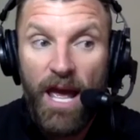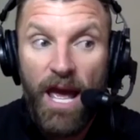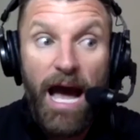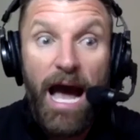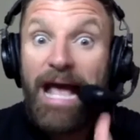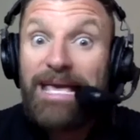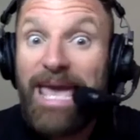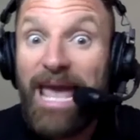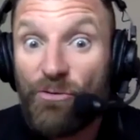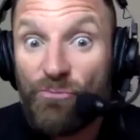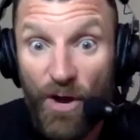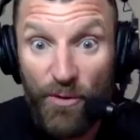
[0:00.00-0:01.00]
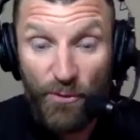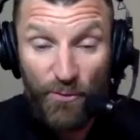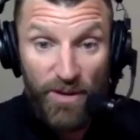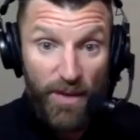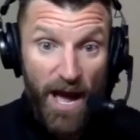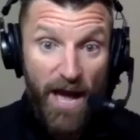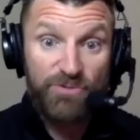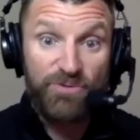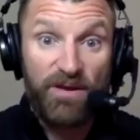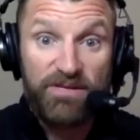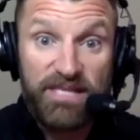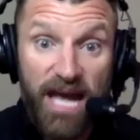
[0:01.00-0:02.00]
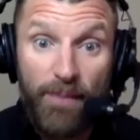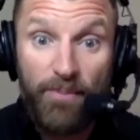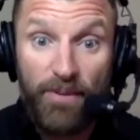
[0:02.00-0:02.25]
I can't run 3 miles without stopping.